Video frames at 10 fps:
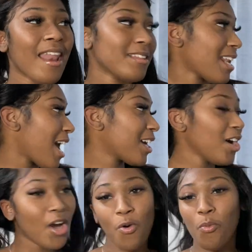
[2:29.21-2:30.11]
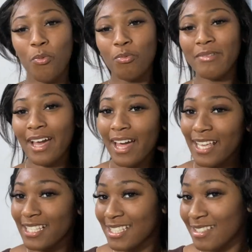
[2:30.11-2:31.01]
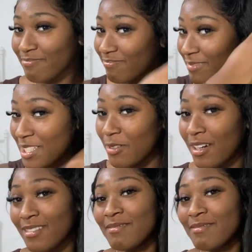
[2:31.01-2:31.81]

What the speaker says: It's like, it's, you know